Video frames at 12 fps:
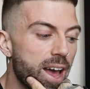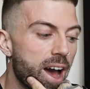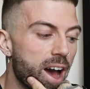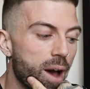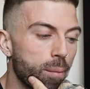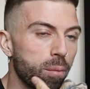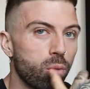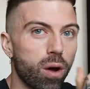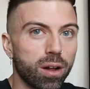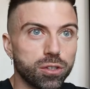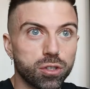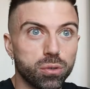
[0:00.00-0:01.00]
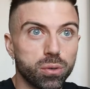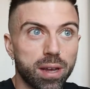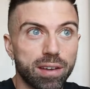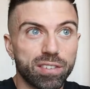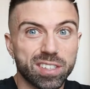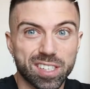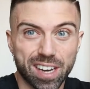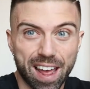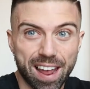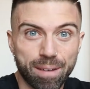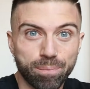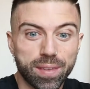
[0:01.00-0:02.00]
And what I'll do even
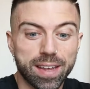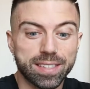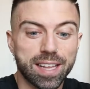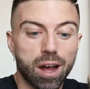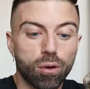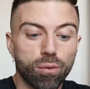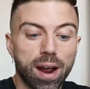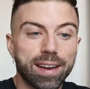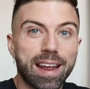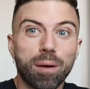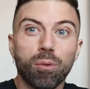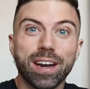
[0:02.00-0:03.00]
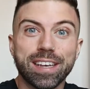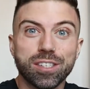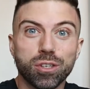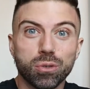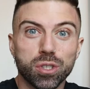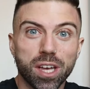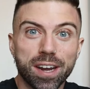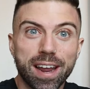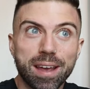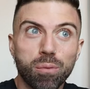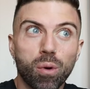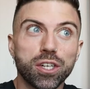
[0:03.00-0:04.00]
today is that I'll write down what I need to do
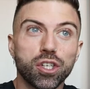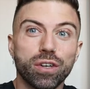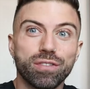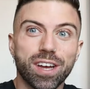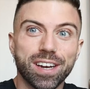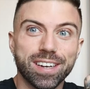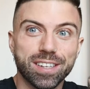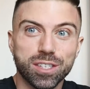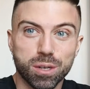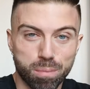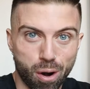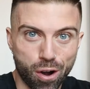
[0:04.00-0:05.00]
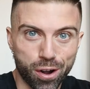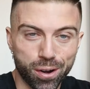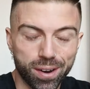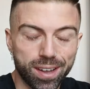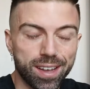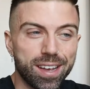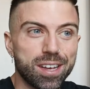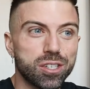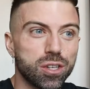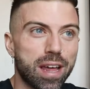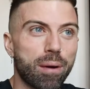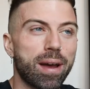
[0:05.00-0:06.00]
Sunday, what I should have done tomorrow.
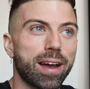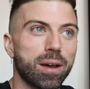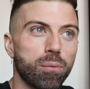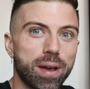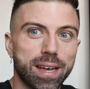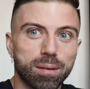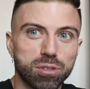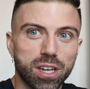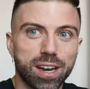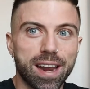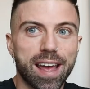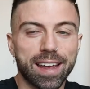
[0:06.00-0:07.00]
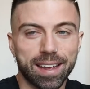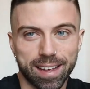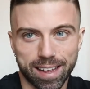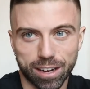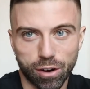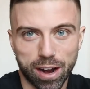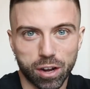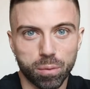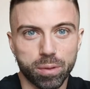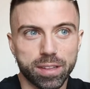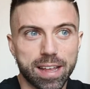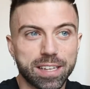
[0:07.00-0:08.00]
So that way I can wake up Sunday and crack on
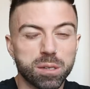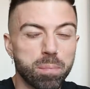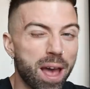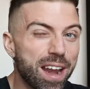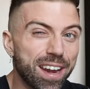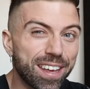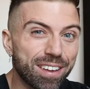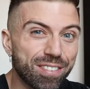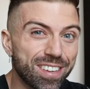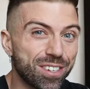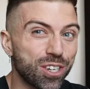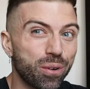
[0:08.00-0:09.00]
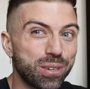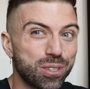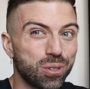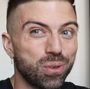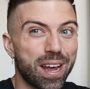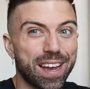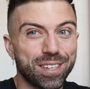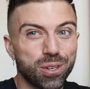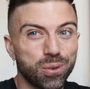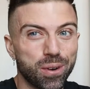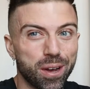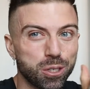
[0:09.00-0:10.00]
with the day. Depending if the show is 2 days,
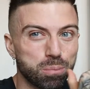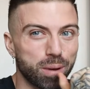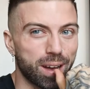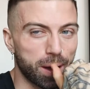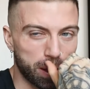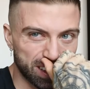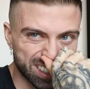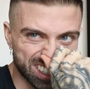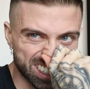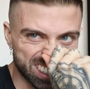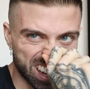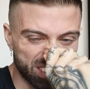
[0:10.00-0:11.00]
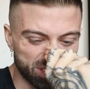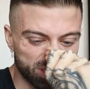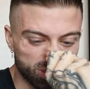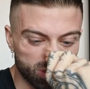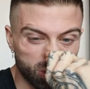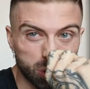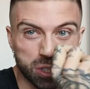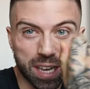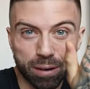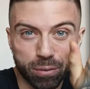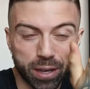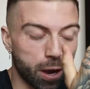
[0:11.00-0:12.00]
who knows, but it's just, we'll see
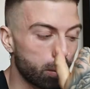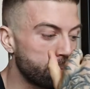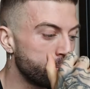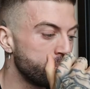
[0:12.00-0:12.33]
how we go.